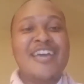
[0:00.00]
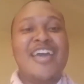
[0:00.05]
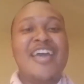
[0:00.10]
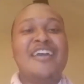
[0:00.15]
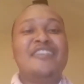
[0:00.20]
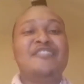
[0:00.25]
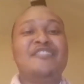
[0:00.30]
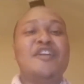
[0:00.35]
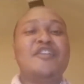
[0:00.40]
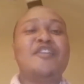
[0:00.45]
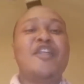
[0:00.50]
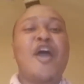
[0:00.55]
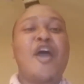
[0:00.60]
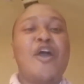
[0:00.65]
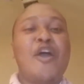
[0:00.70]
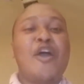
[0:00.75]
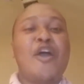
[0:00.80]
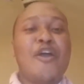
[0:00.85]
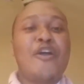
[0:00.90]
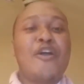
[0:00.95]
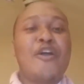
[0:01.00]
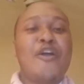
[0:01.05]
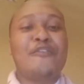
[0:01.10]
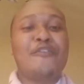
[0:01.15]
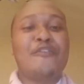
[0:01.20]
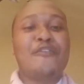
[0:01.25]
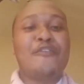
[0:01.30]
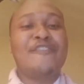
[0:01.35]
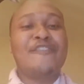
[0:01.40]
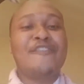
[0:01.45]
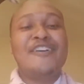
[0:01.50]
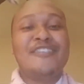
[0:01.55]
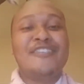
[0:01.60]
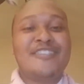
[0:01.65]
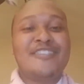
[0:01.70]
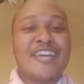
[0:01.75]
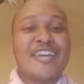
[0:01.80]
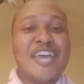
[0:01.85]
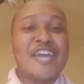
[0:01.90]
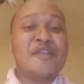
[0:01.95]
and the nerve
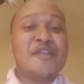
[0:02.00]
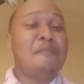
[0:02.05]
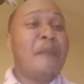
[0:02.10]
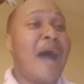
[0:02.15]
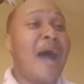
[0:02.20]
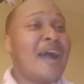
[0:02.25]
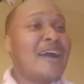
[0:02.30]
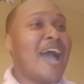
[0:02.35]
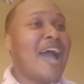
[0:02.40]
to get in my